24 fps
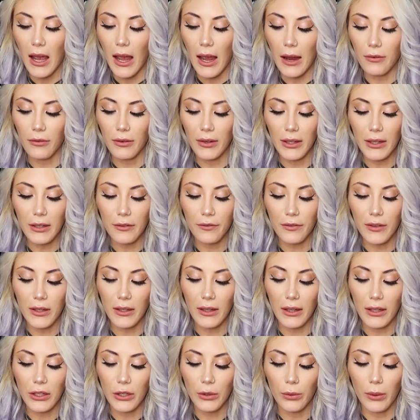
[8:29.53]
i really feel
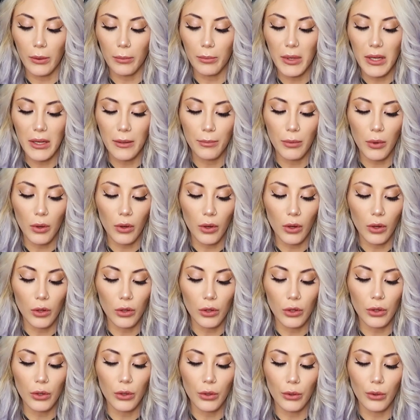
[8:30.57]
like you are
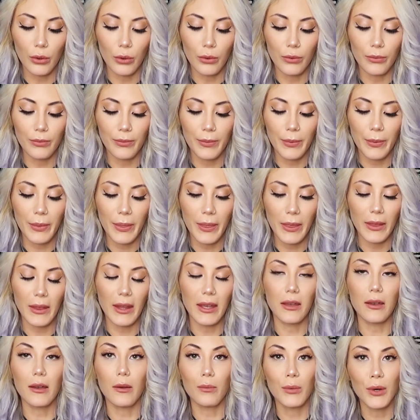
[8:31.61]
people who
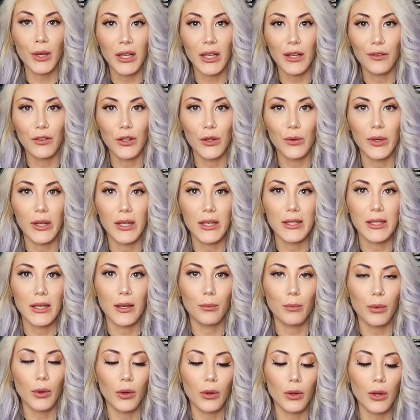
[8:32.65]
like, I'm gonna give you an
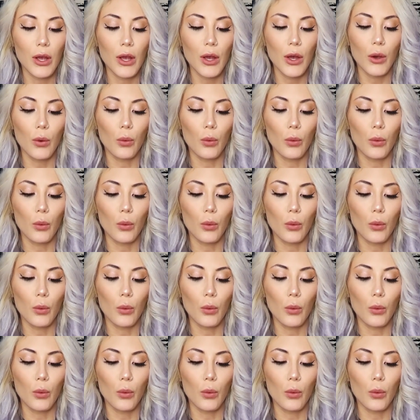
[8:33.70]
example.